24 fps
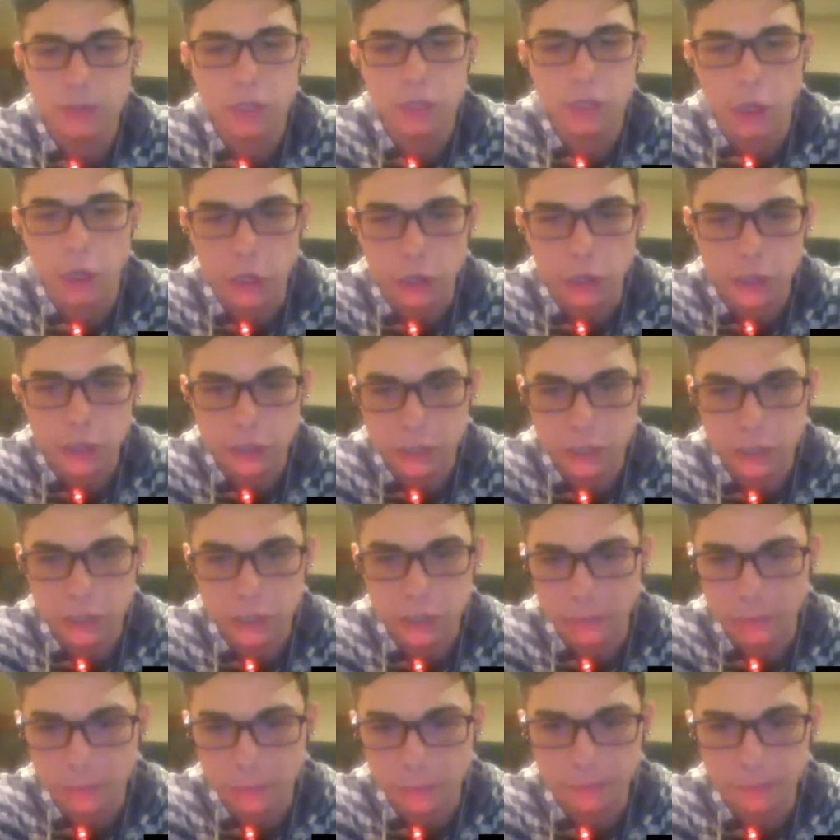skirt
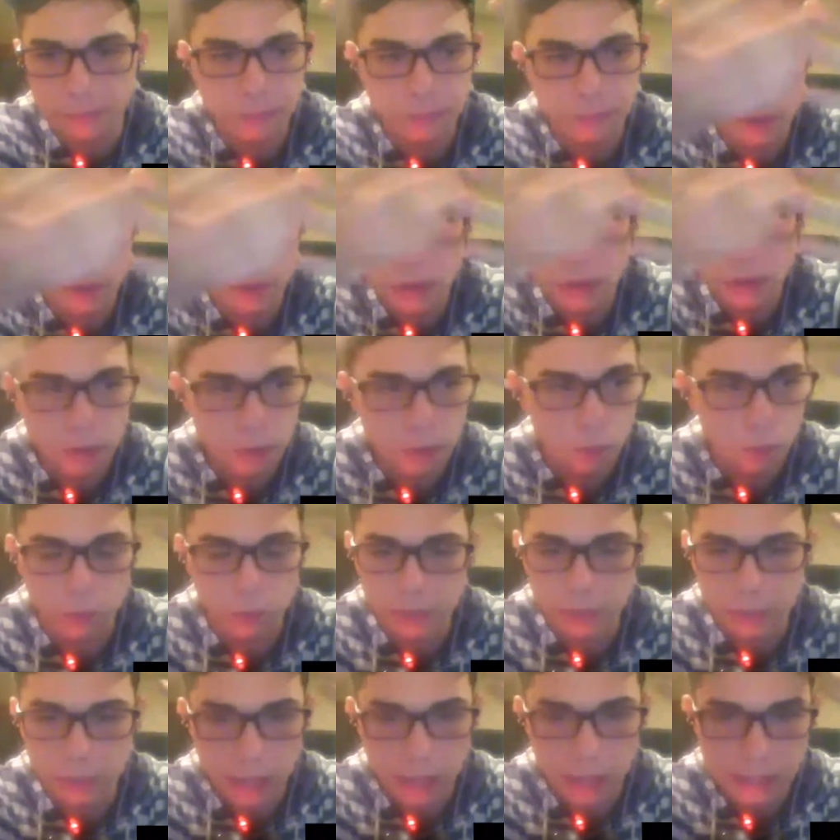some
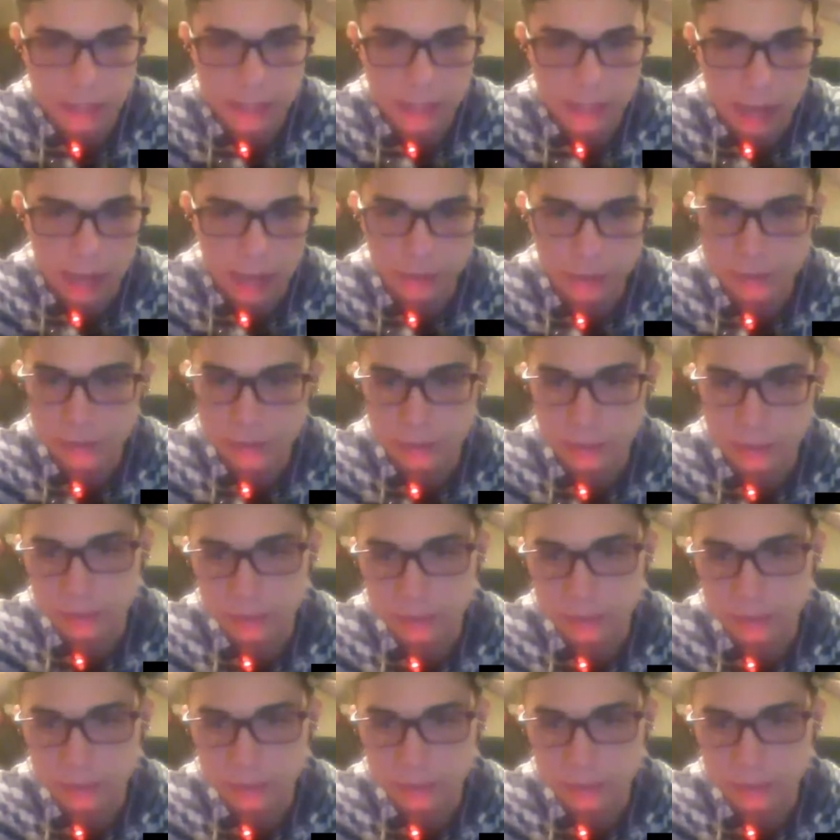world-class talent